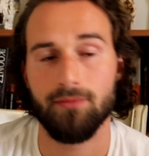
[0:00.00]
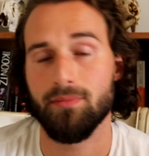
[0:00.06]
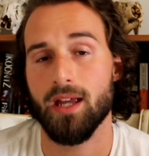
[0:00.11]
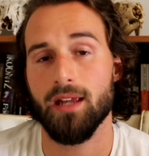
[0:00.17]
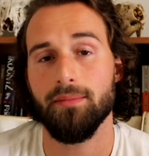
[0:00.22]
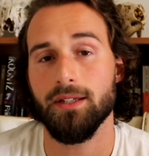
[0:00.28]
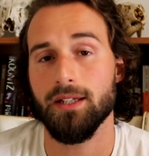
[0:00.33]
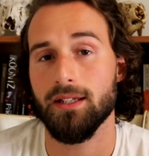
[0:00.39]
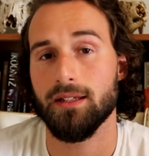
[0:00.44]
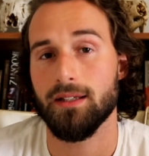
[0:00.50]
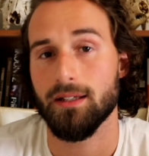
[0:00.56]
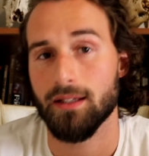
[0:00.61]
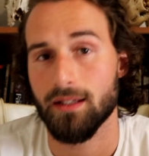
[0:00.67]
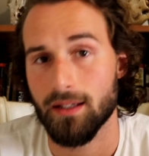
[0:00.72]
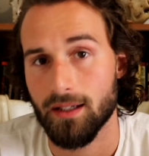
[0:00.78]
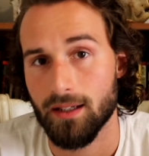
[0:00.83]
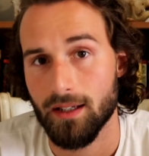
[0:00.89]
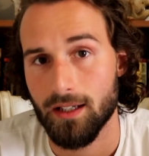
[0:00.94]
Maybe,
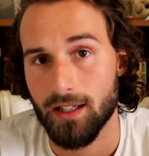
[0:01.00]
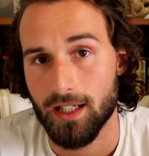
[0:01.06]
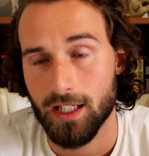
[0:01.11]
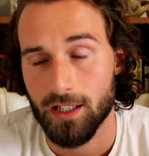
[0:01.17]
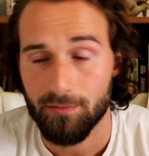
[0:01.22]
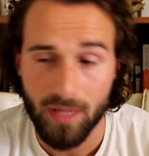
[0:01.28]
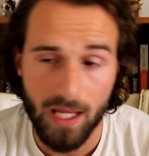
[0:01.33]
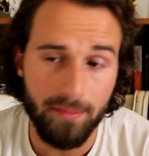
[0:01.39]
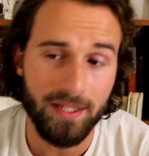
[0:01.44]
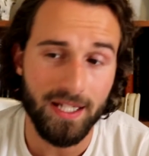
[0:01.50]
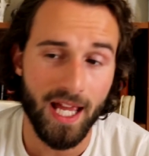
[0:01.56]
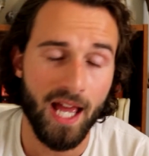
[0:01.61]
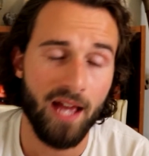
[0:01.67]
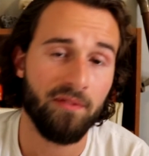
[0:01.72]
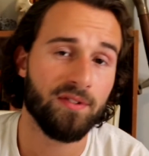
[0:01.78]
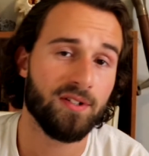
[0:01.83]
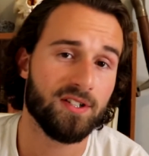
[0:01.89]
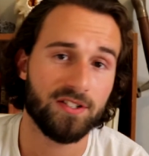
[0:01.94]
maybe
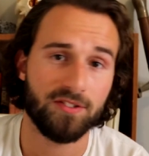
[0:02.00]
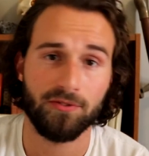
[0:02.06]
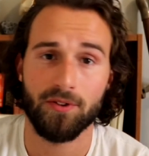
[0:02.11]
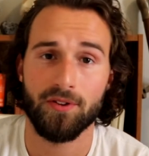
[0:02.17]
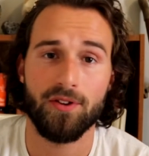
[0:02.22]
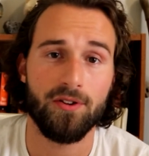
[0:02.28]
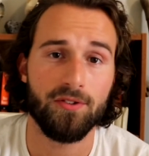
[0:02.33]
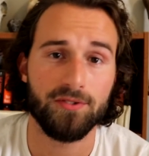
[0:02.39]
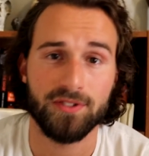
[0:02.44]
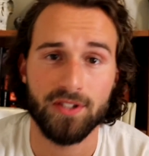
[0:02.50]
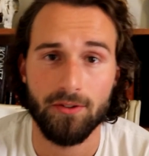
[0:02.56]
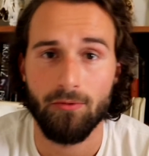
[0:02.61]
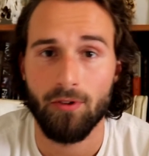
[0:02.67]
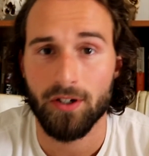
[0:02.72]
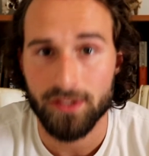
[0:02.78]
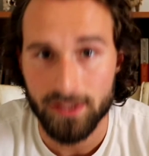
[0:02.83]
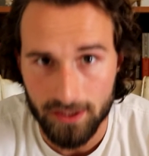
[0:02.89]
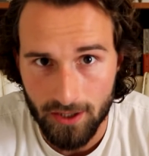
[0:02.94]
heaven is for those that
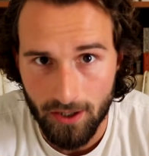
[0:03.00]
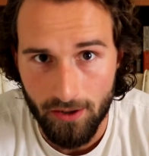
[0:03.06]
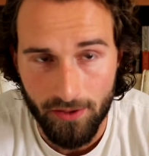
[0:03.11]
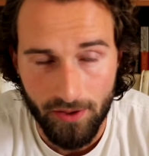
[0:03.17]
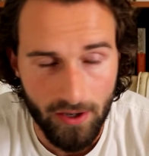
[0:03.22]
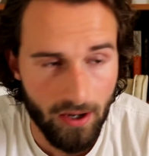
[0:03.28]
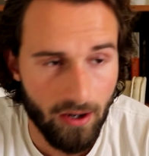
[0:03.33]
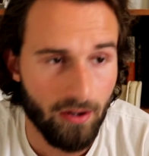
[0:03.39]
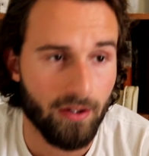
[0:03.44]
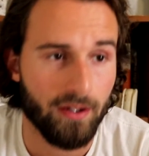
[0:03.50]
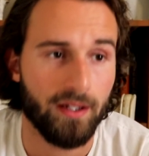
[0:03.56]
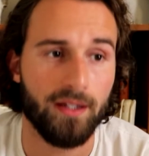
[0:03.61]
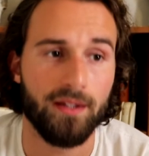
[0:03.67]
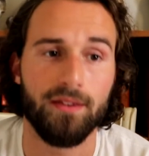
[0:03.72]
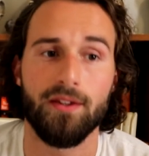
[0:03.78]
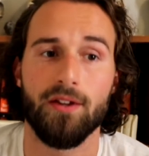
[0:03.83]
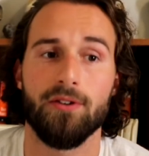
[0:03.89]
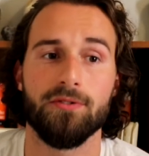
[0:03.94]
want to go there,
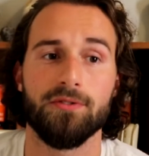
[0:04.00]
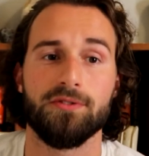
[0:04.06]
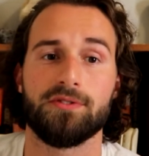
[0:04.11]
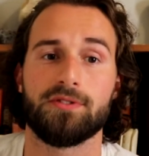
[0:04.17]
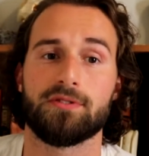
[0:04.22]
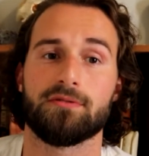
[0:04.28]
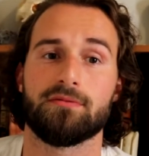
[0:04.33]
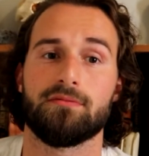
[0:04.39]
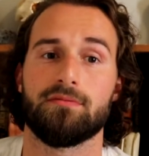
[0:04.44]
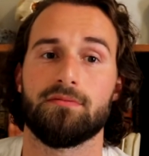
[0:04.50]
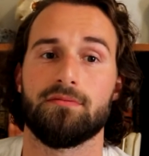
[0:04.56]
and those